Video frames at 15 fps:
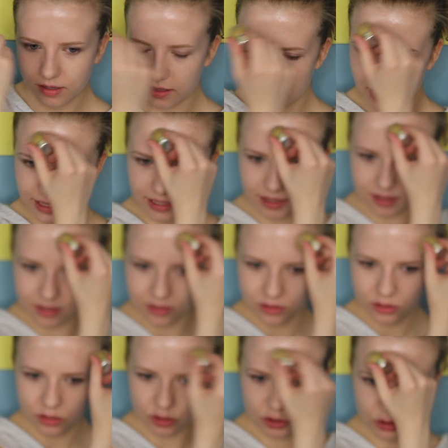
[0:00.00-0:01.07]
like
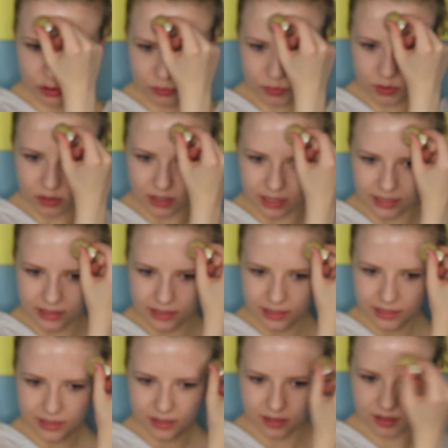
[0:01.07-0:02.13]
super lightly,
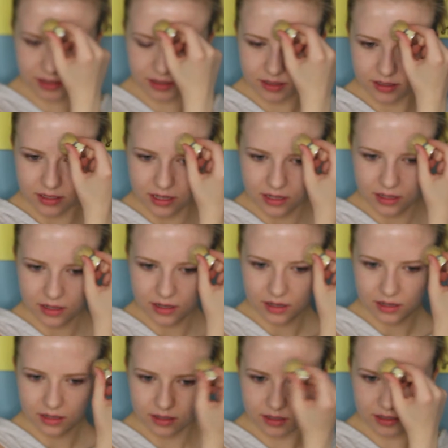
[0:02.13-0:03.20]

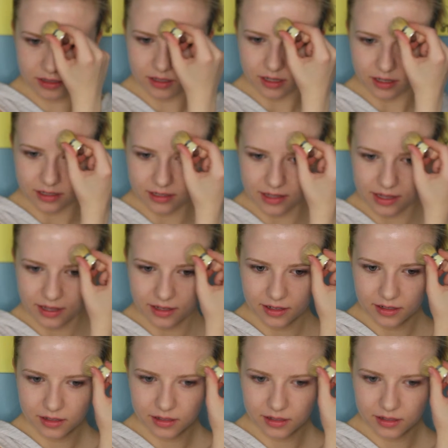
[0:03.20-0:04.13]
dust that